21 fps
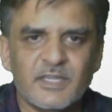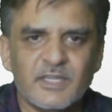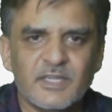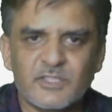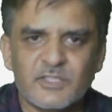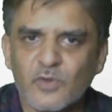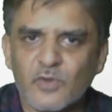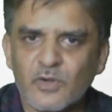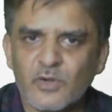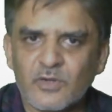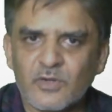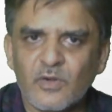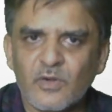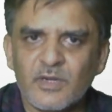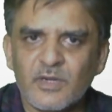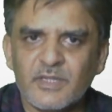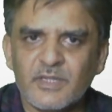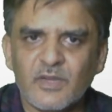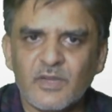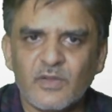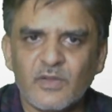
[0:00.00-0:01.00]
It's not called
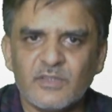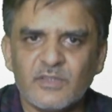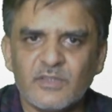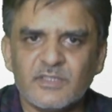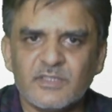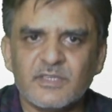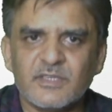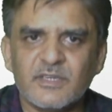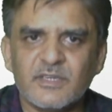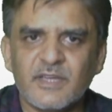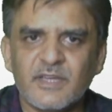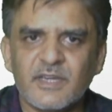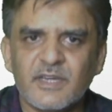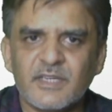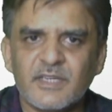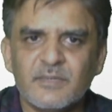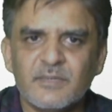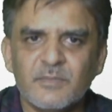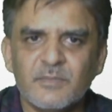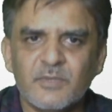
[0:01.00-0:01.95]
in a horizontal direction